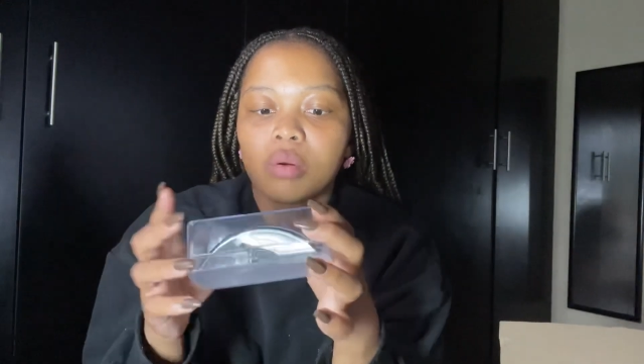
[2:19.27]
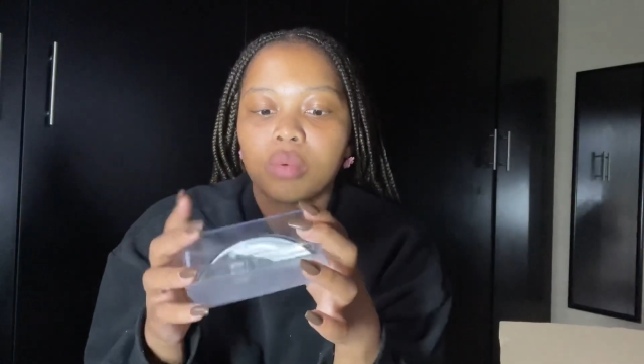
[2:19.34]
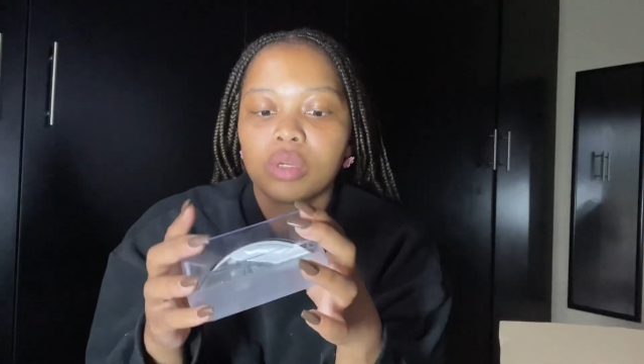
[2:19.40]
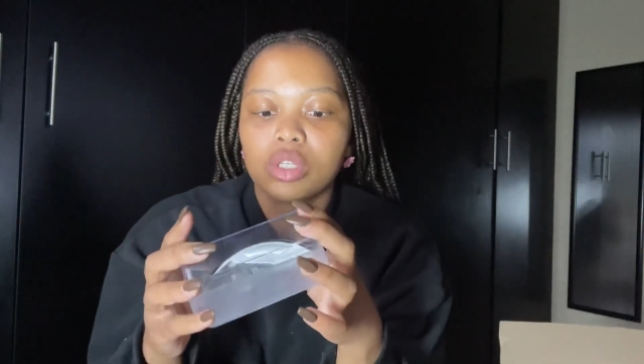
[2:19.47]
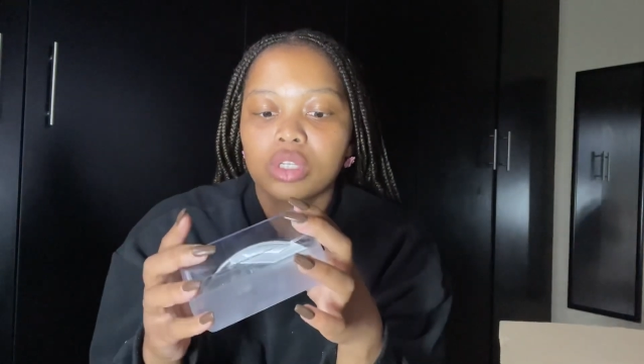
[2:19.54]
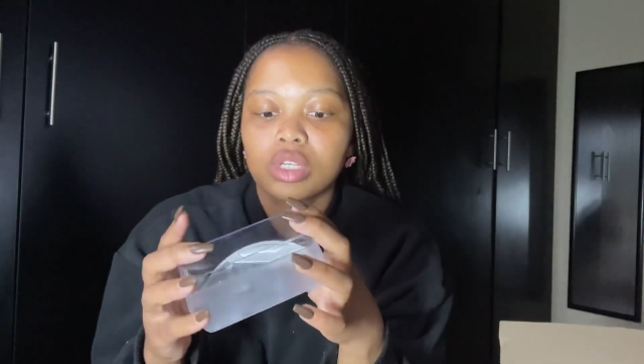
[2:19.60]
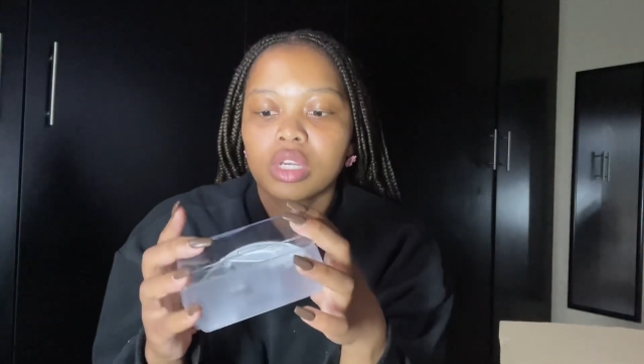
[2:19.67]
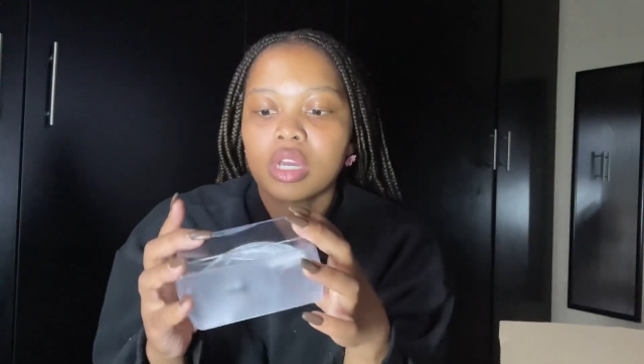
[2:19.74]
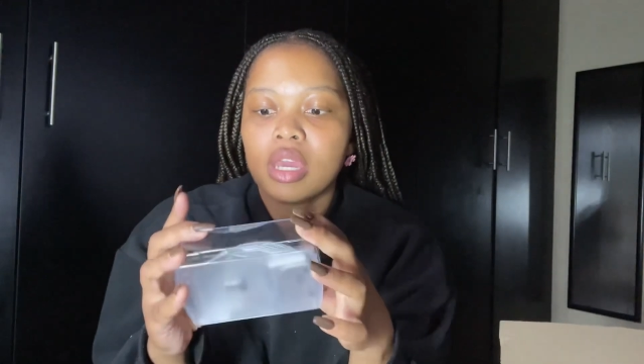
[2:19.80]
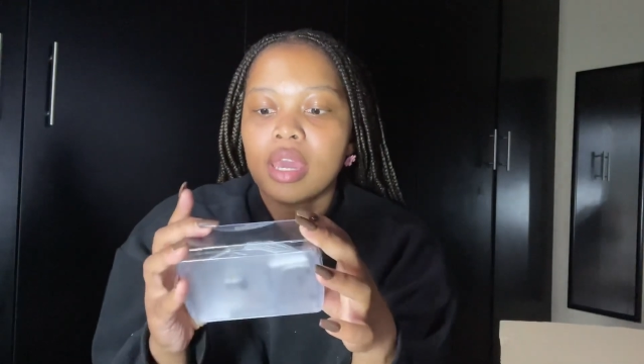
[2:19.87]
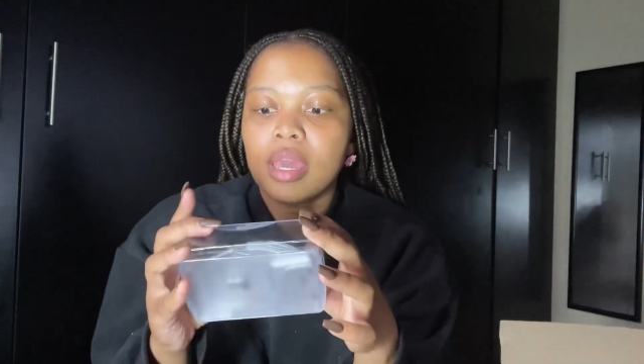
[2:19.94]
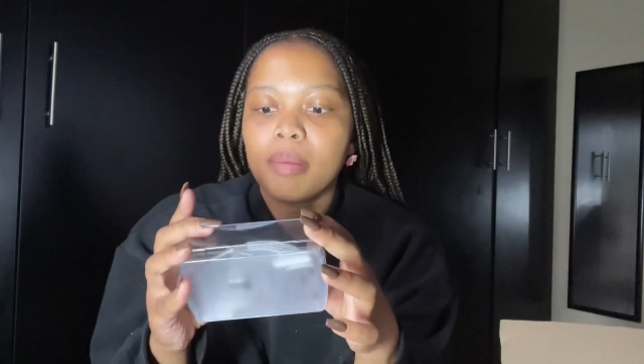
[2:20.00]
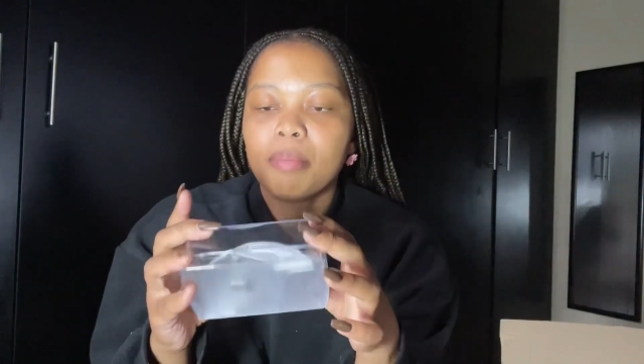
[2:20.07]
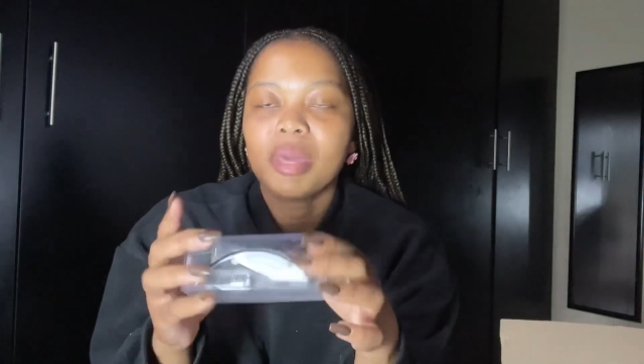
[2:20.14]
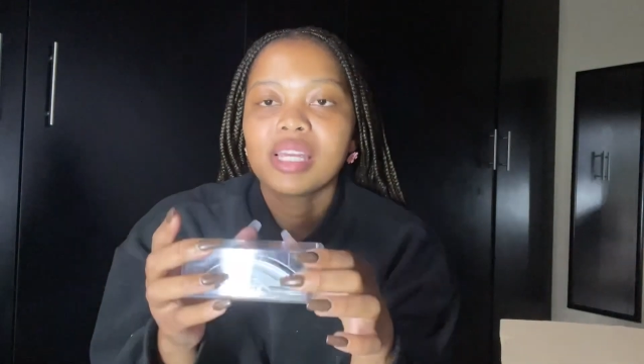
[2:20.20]
which
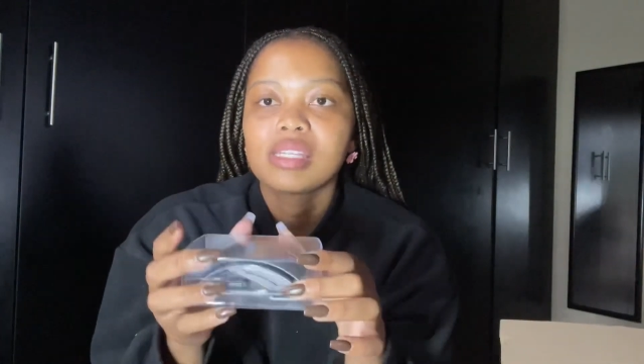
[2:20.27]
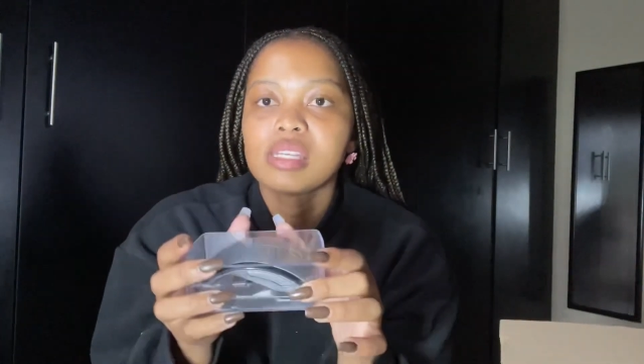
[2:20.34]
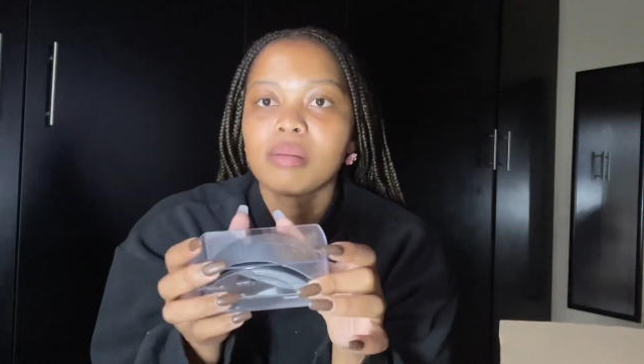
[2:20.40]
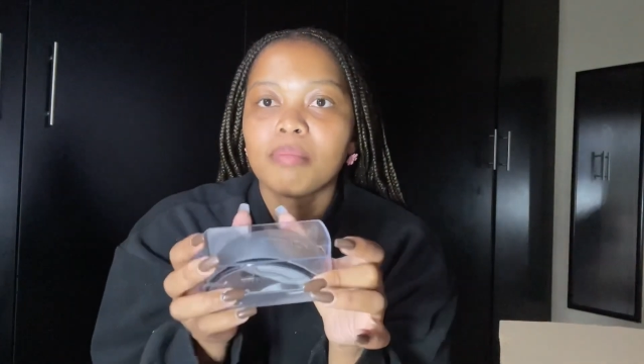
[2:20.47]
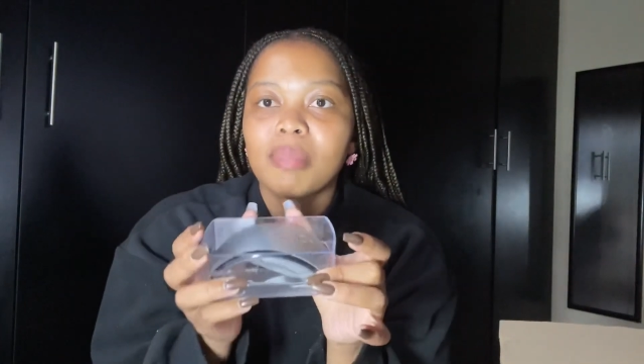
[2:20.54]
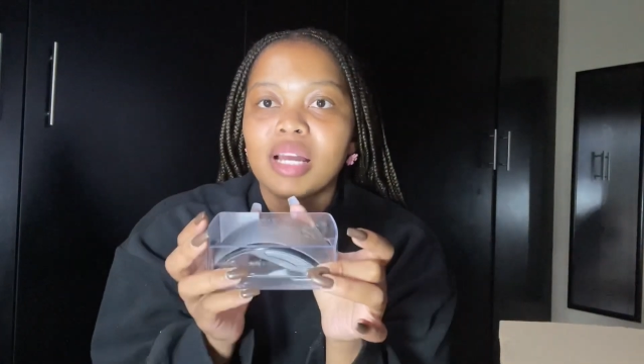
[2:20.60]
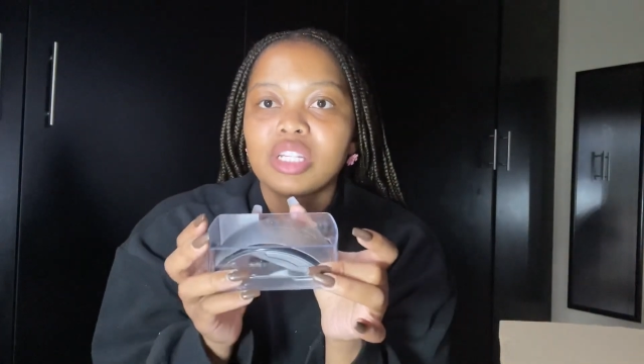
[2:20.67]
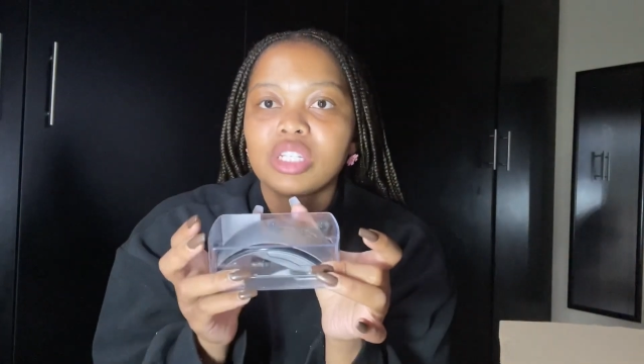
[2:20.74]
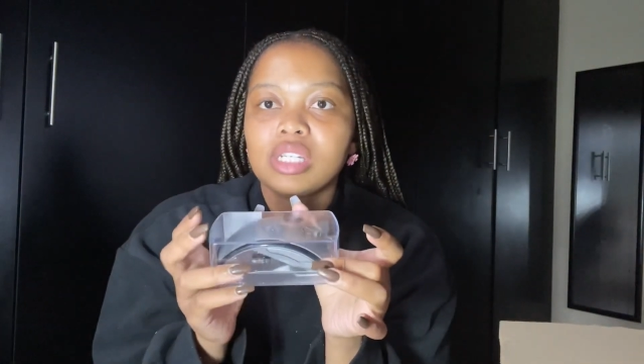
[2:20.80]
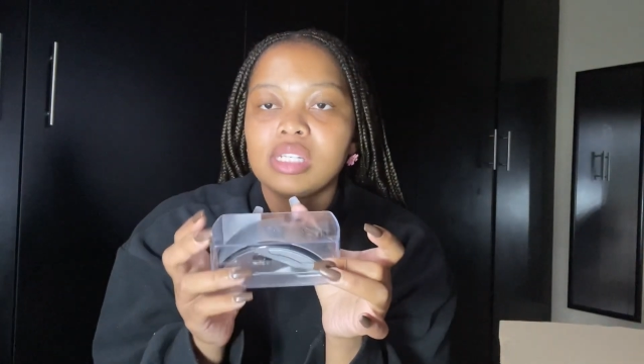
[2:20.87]
makes it much